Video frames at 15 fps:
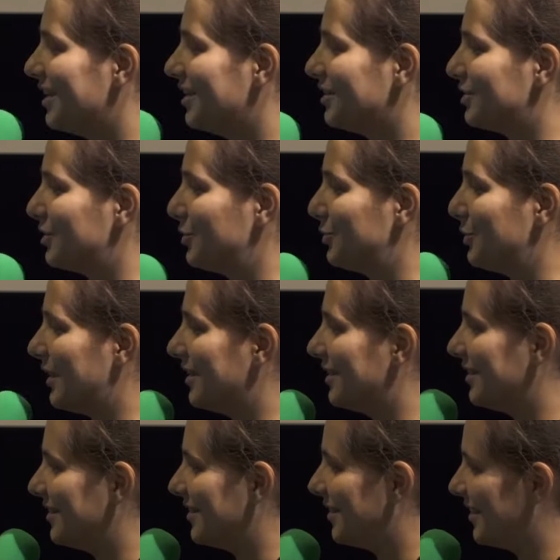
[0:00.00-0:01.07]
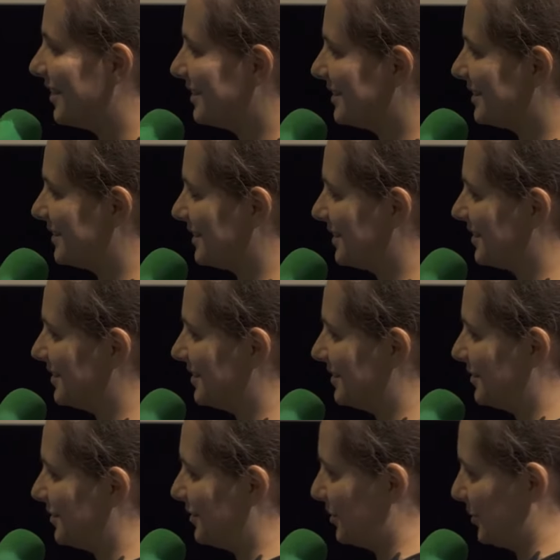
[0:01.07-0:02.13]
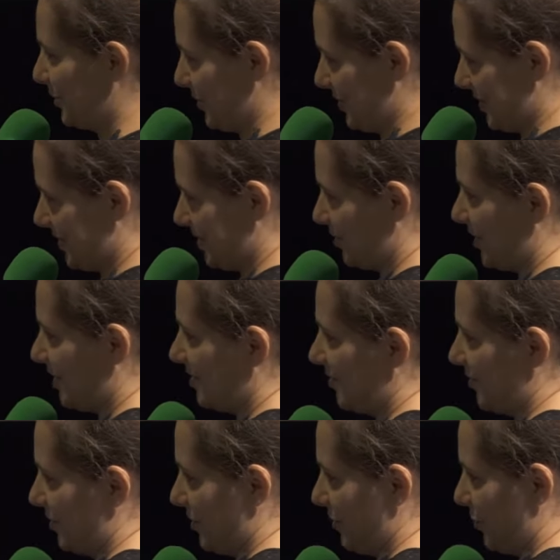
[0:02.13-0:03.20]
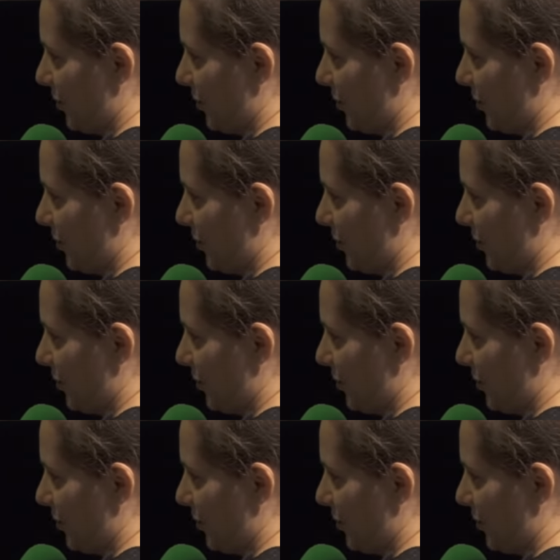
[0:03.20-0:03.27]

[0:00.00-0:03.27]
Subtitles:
So let's screen the